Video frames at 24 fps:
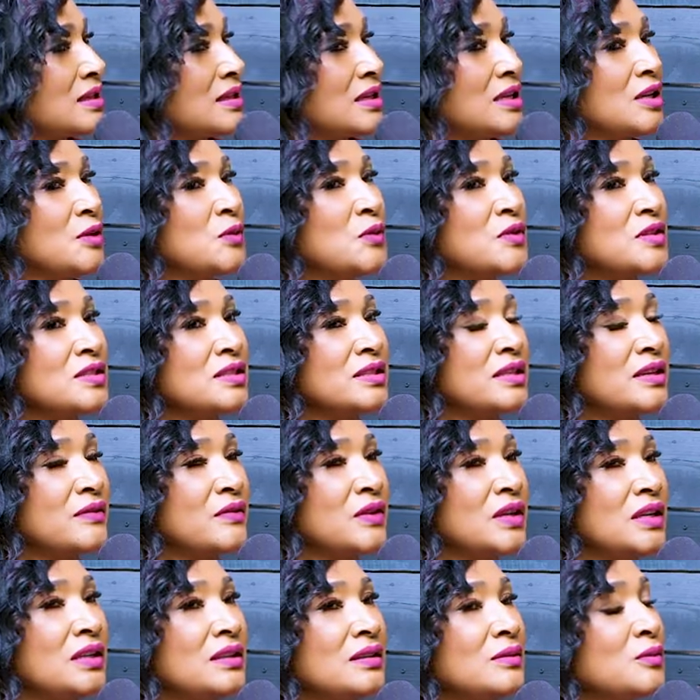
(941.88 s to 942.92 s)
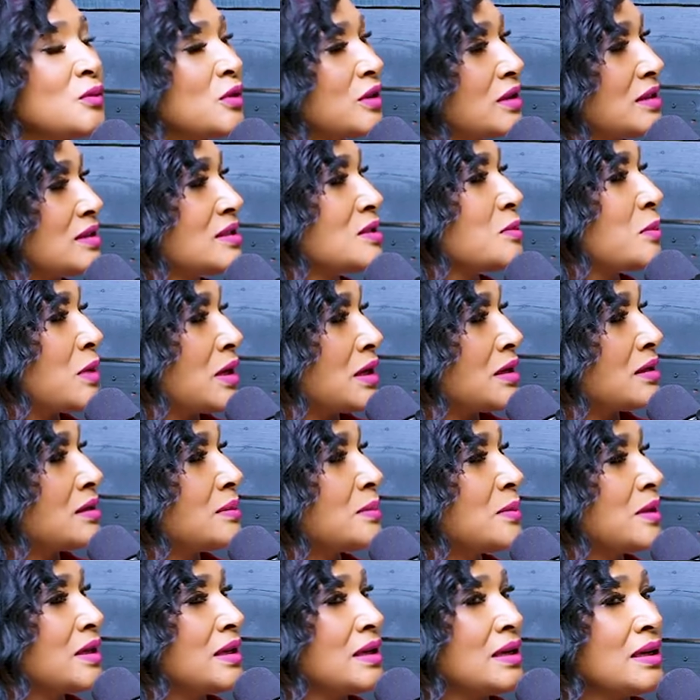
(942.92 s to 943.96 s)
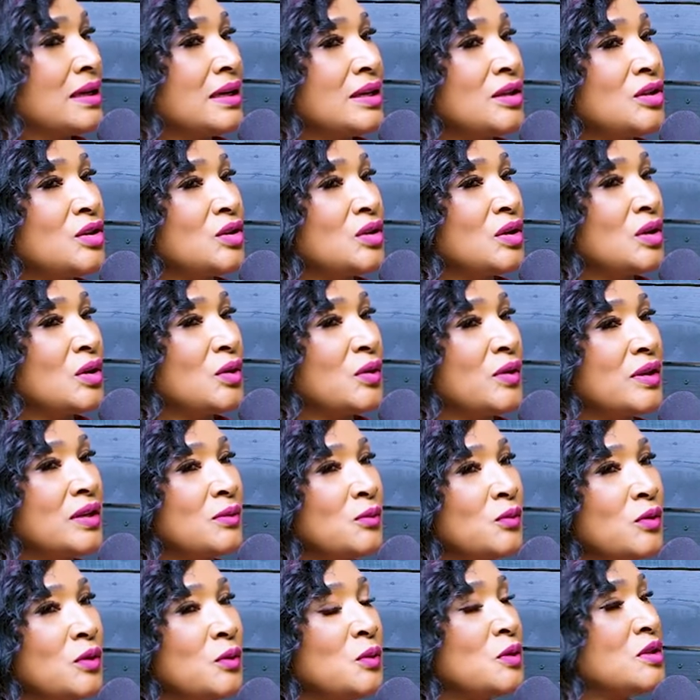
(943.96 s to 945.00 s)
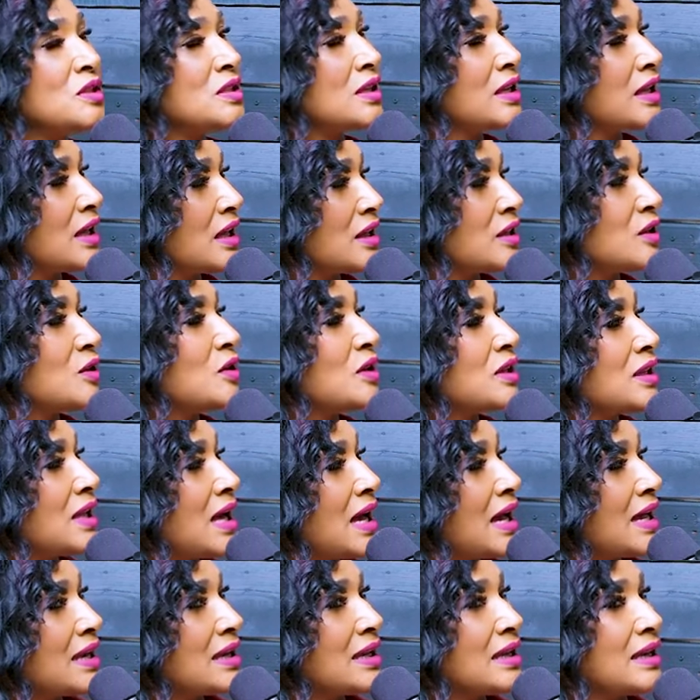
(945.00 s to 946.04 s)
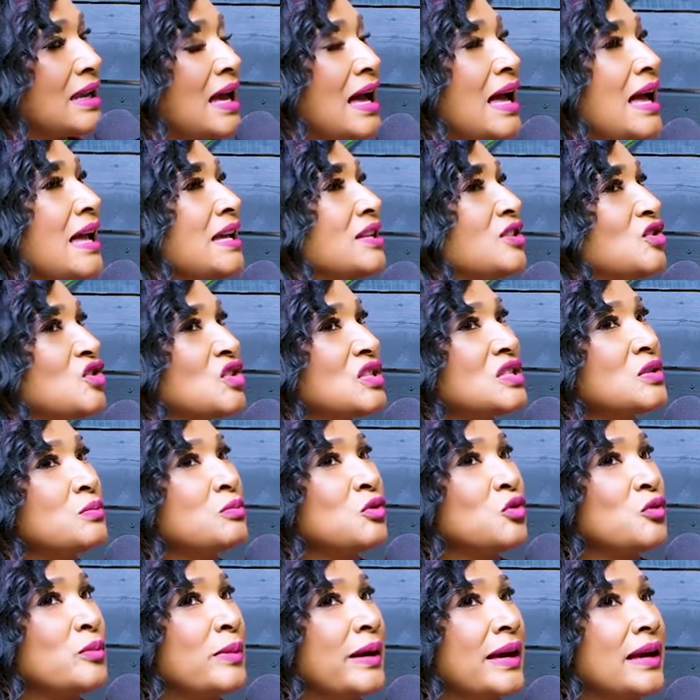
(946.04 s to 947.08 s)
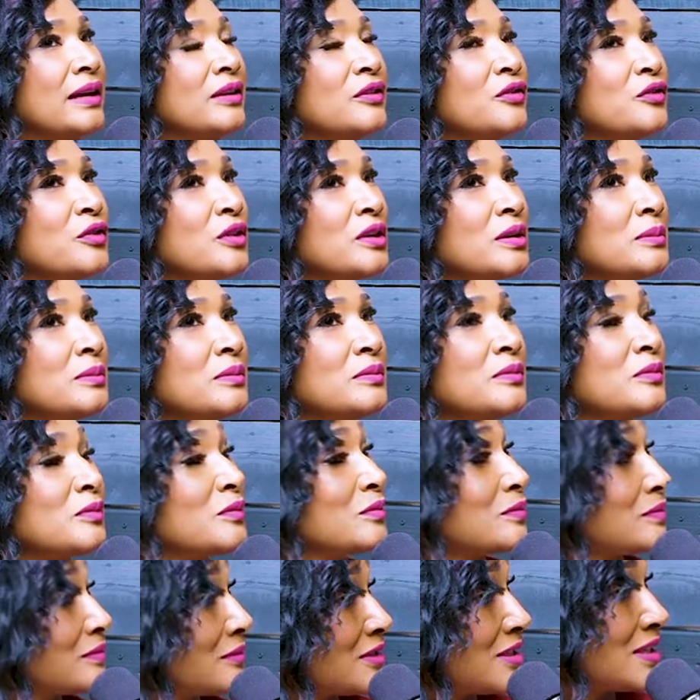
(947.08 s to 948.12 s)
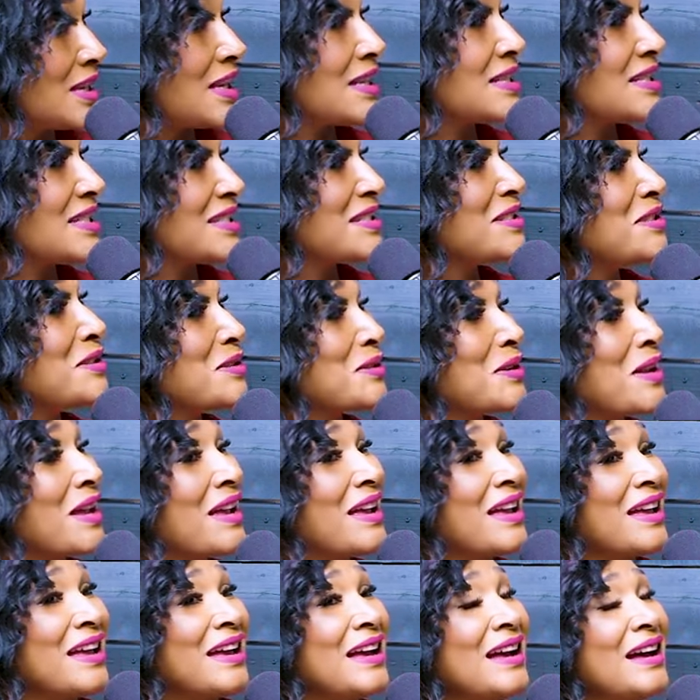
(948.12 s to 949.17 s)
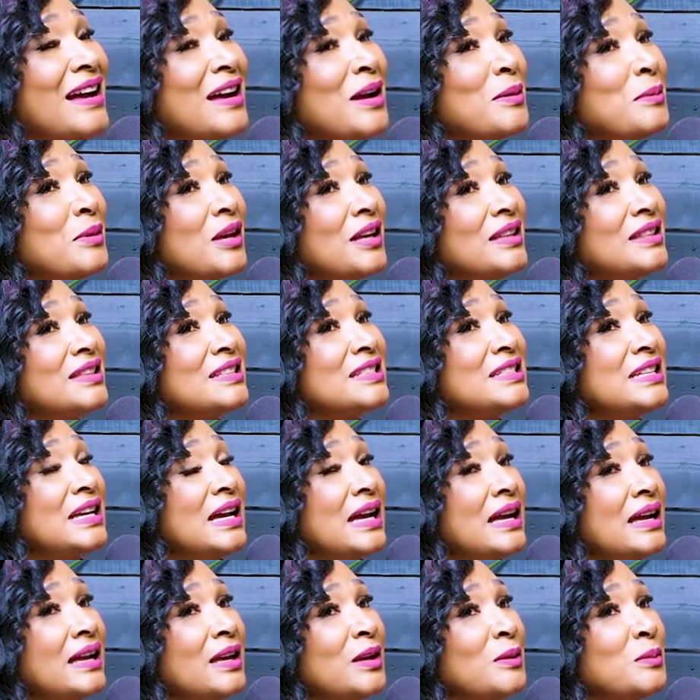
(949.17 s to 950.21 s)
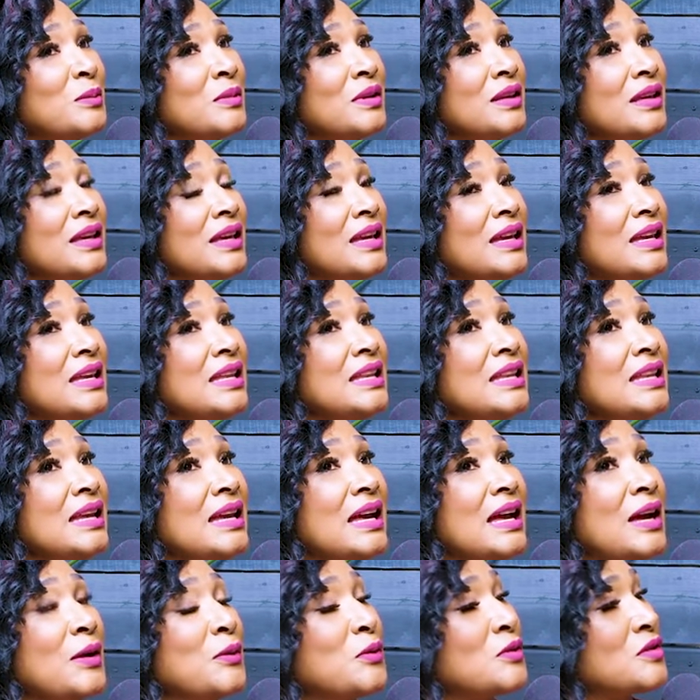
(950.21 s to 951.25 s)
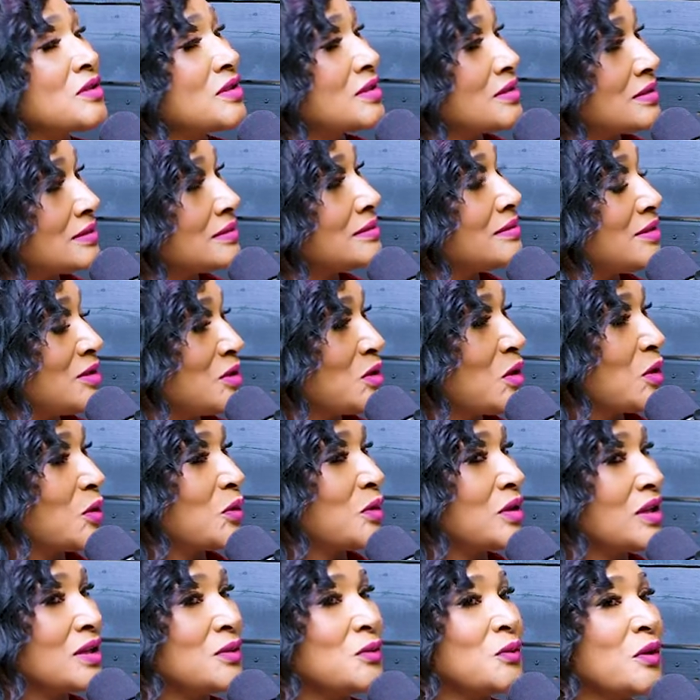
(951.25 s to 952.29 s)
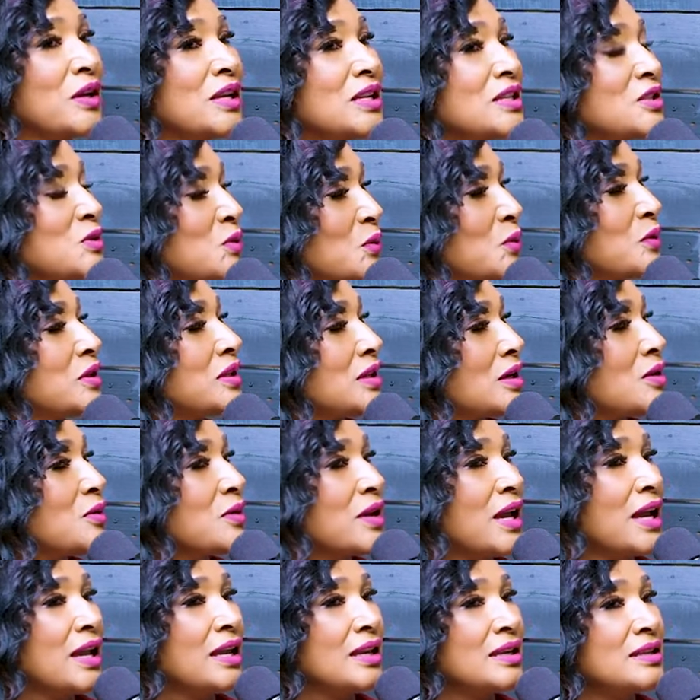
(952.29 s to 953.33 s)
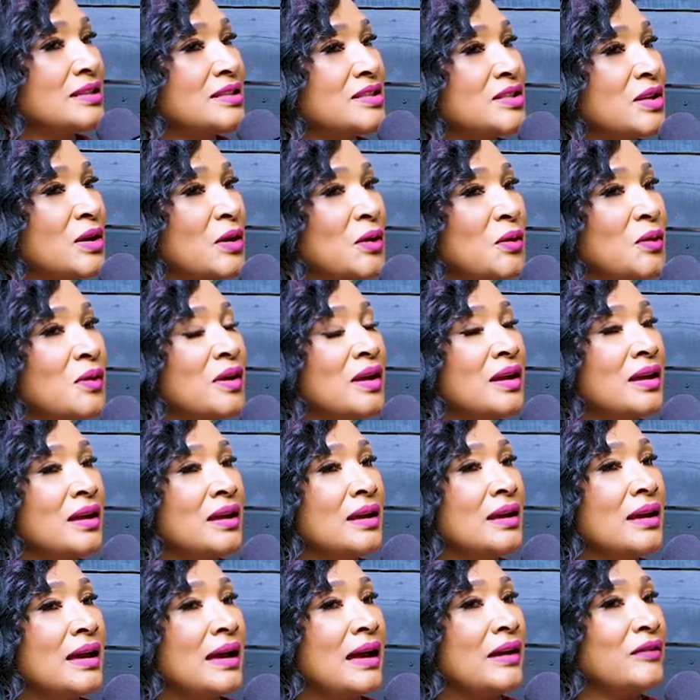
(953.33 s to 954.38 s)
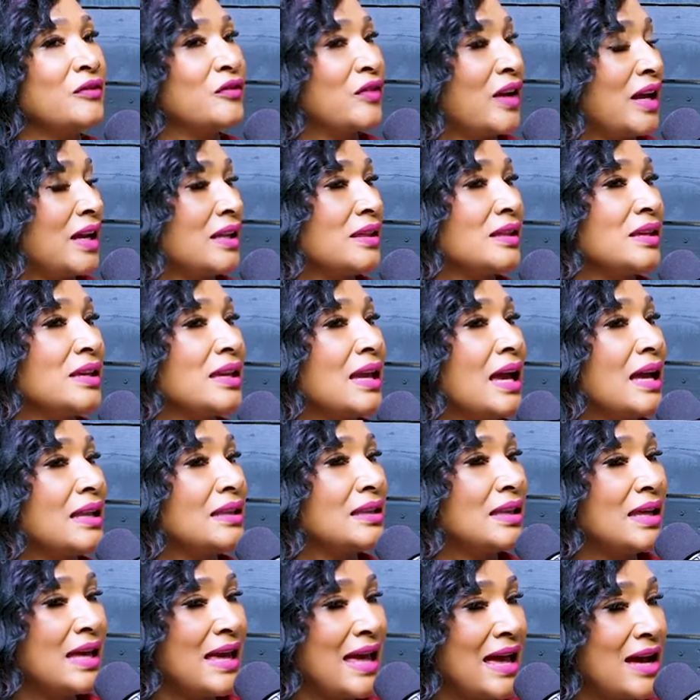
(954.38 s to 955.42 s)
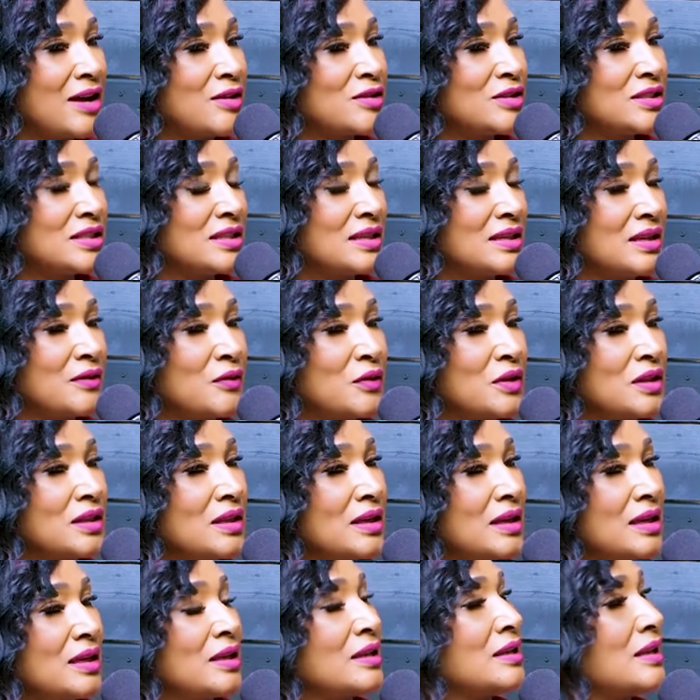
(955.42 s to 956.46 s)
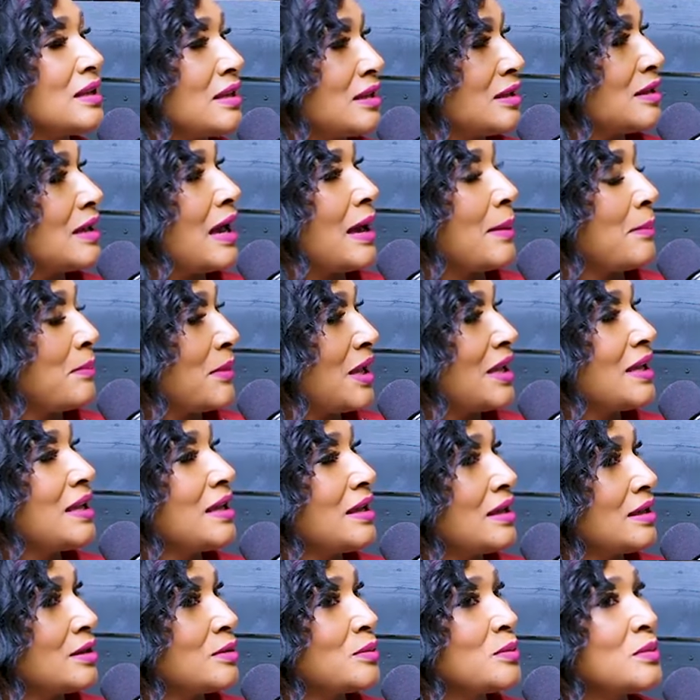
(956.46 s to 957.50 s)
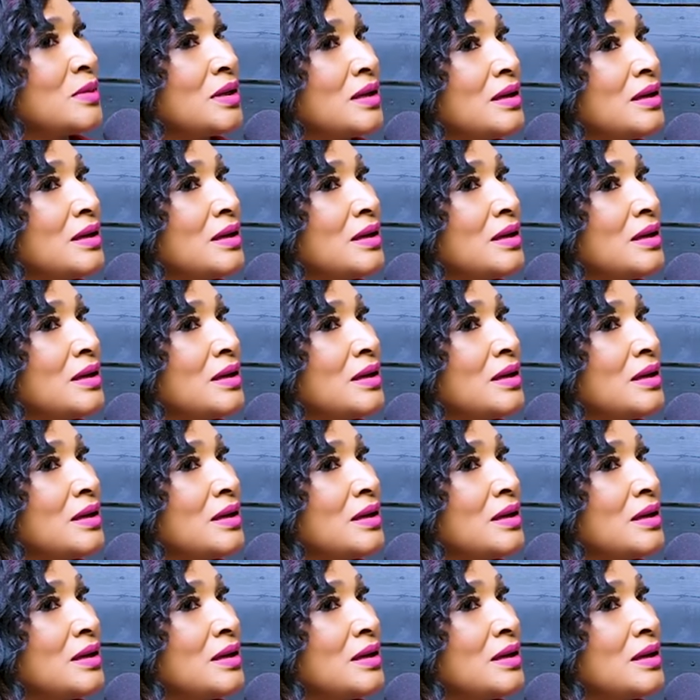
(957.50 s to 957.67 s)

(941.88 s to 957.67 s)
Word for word: He was living with his mom, you know, and we were together a lot. And I had just moved back from Texas um, at the time, and I was, you know, getting ready to relocate. And so I finally got in the house and everything, and then I met him.